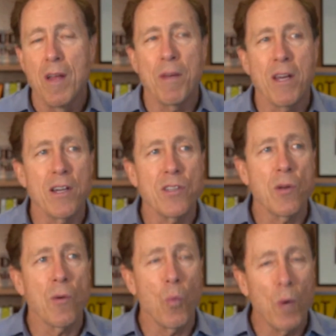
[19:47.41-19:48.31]
Because
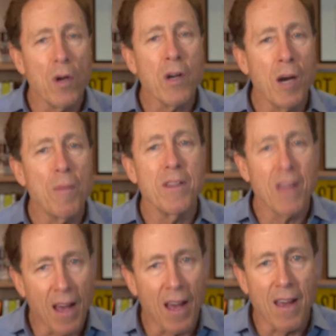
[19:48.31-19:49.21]
there will come a
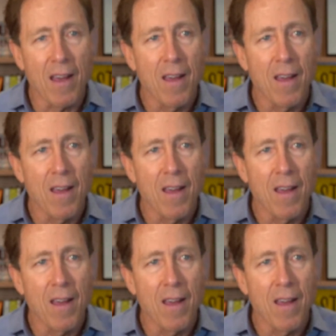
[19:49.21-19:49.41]
day